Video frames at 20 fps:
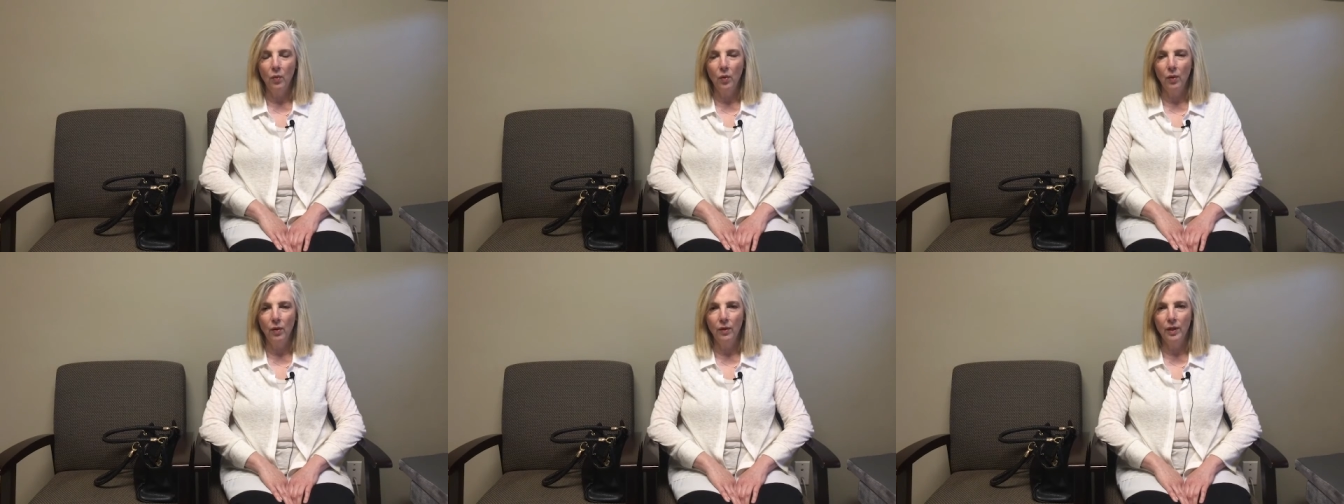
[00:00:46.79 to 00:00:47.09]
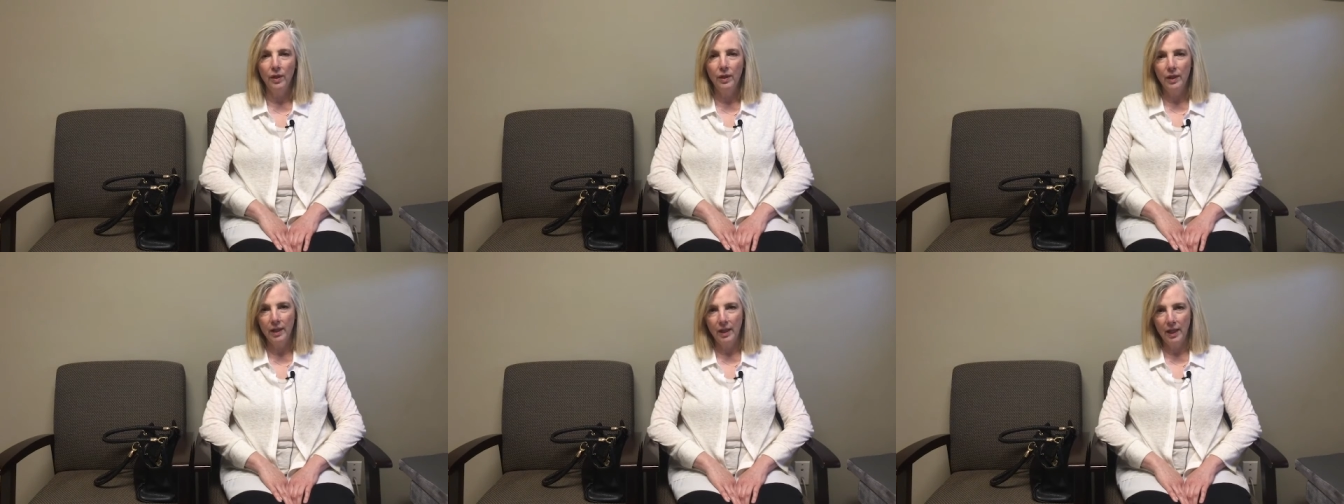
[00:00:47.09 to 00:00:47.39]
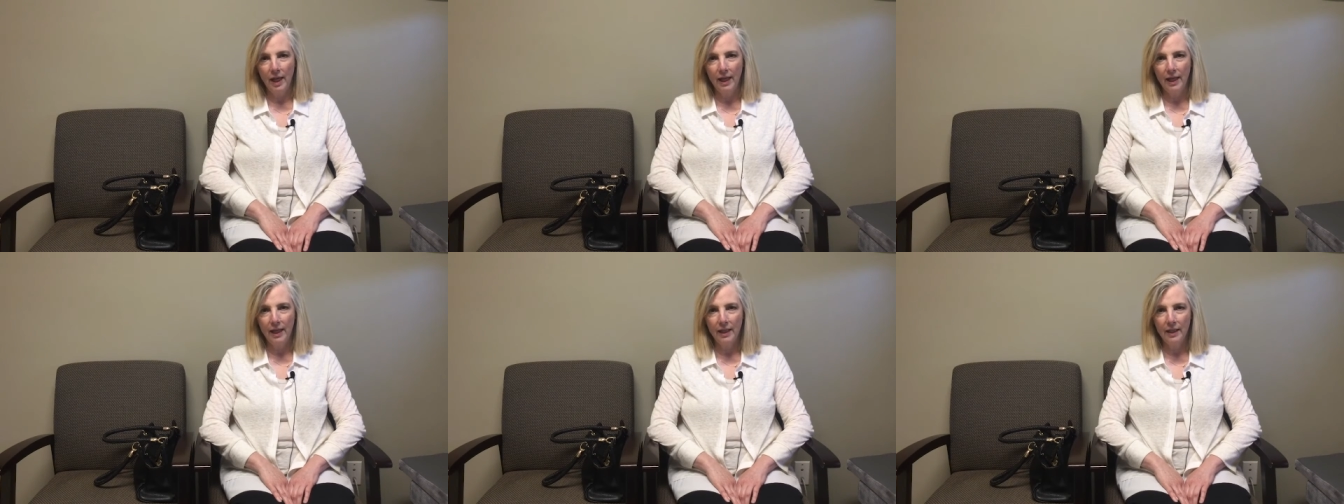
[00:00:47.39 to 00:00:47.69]
were the
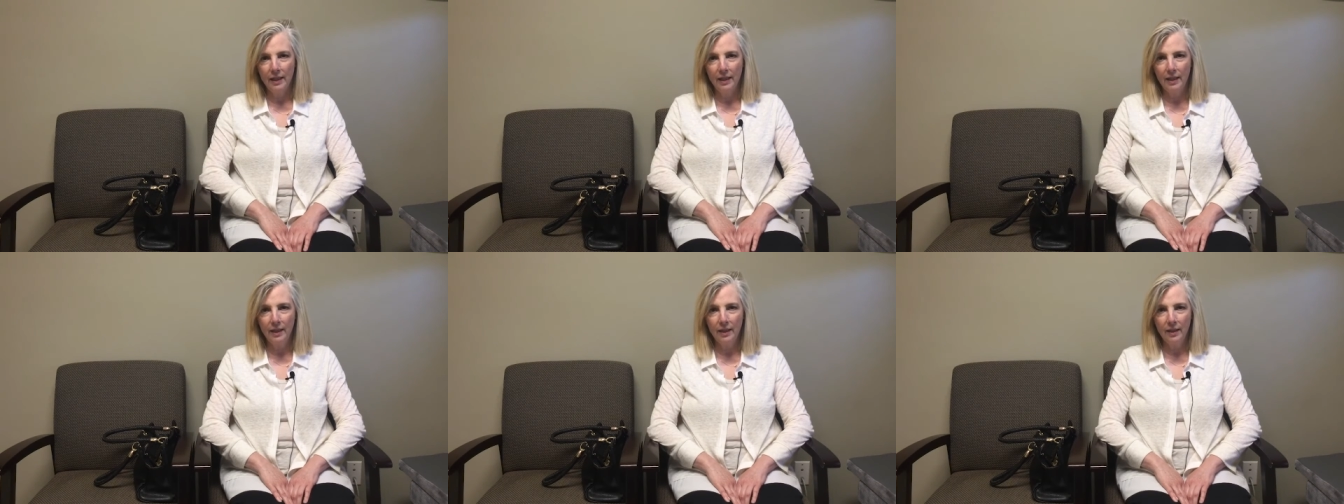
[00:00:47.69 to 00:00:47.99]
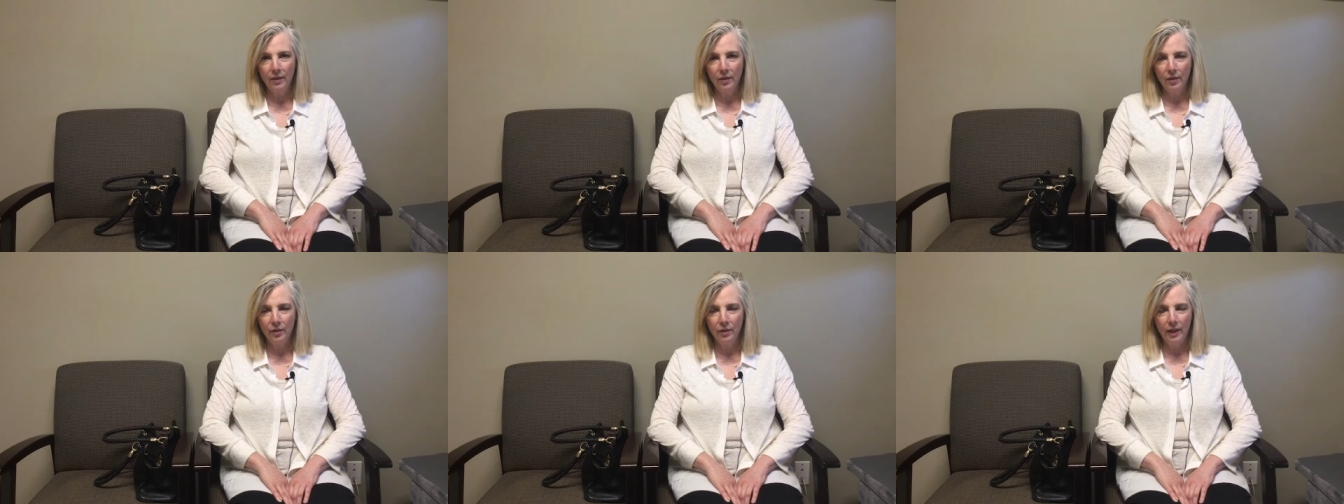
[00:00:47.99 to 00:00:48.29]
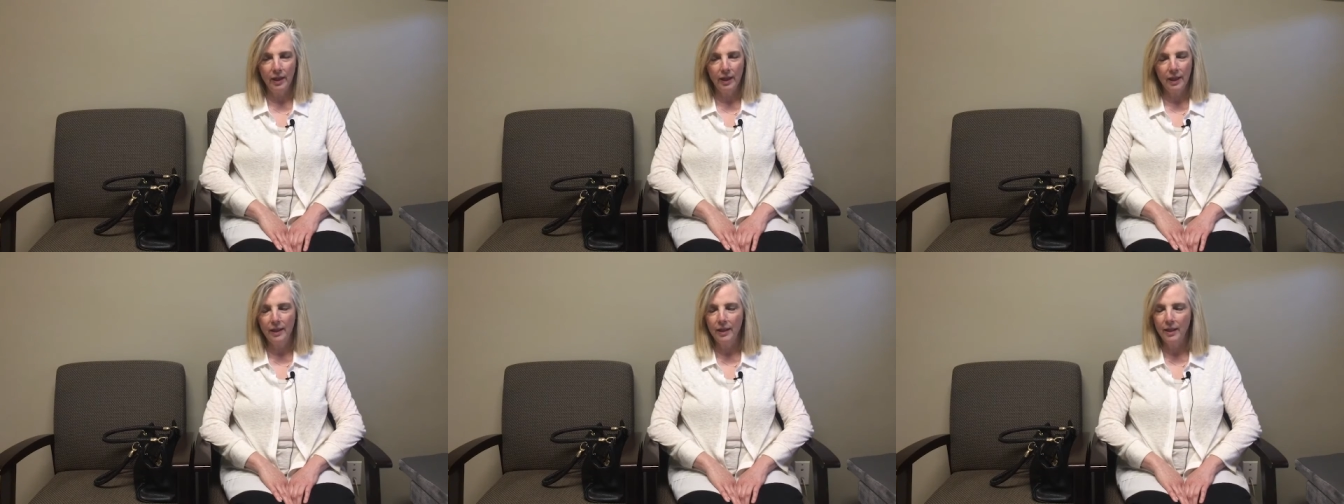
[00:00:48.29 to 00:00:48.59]
tinnitus or
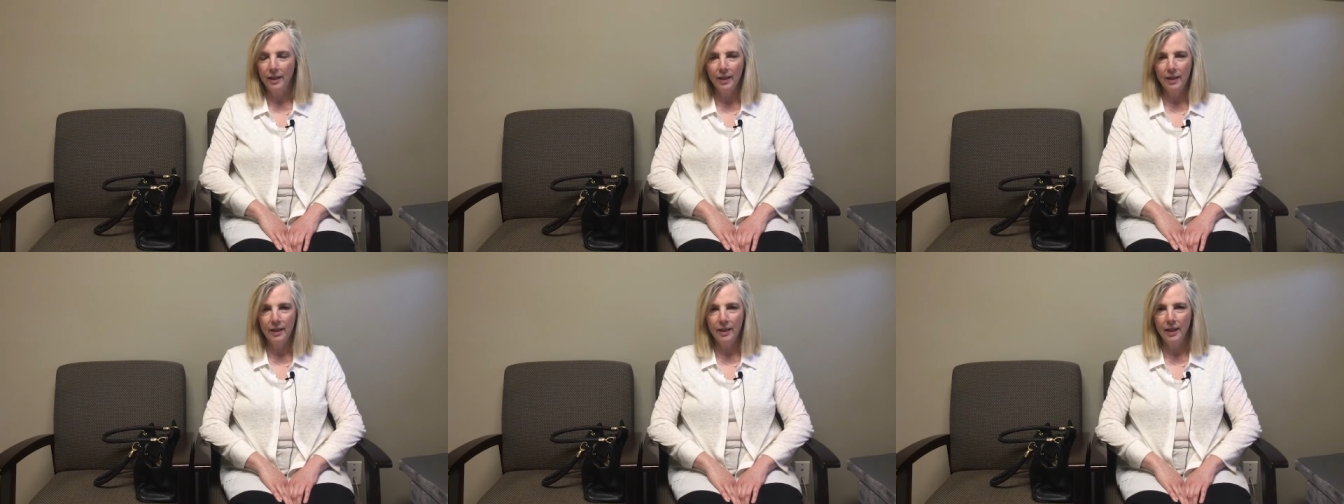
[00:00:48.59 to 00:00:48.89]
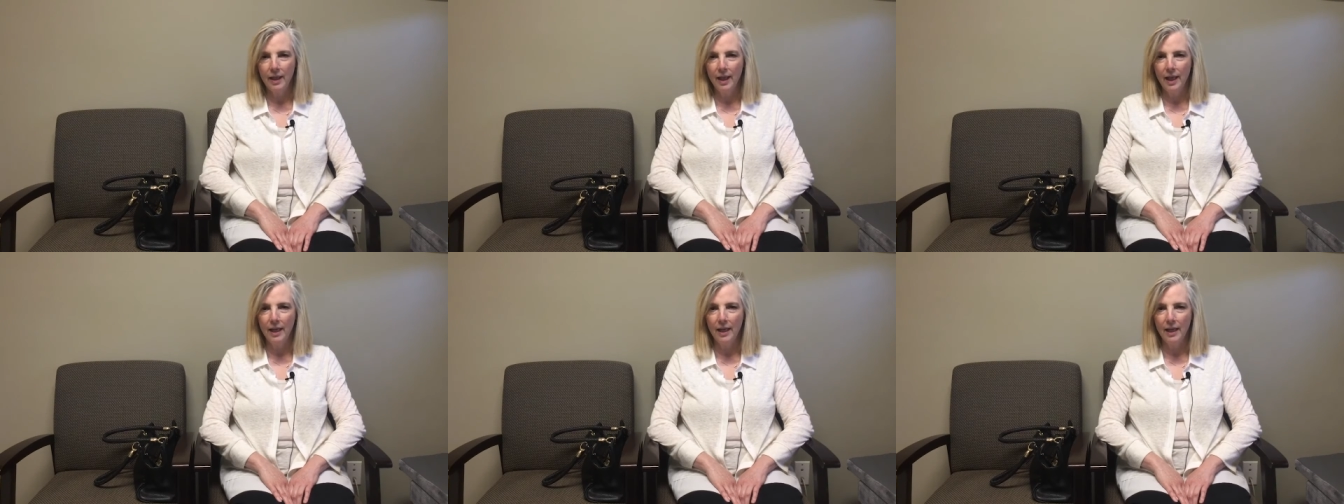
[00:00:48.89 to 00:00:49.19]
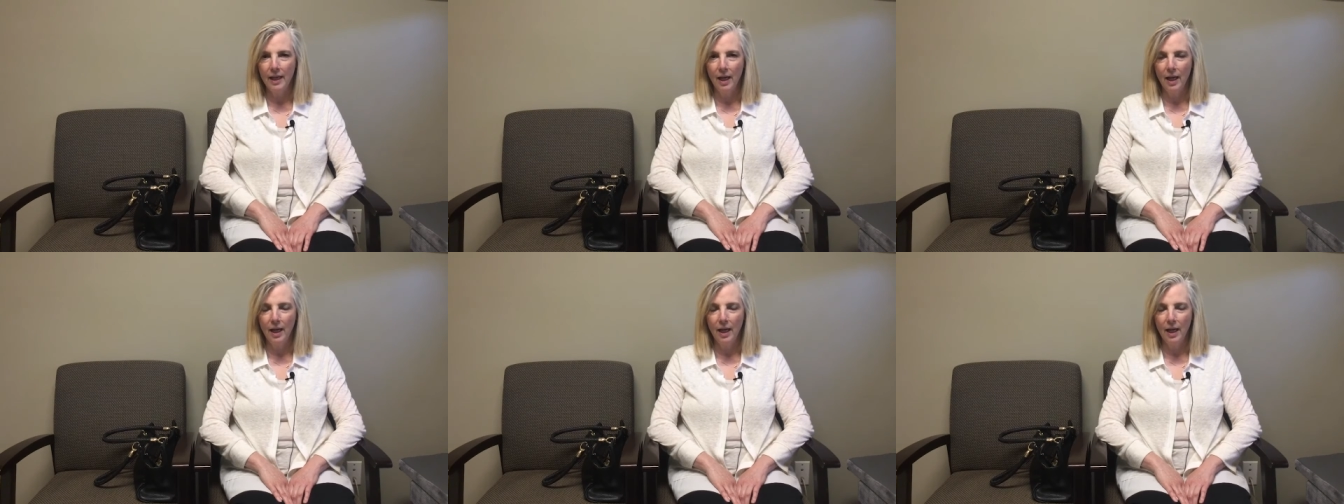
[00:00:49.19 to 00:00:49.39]
tinnitus that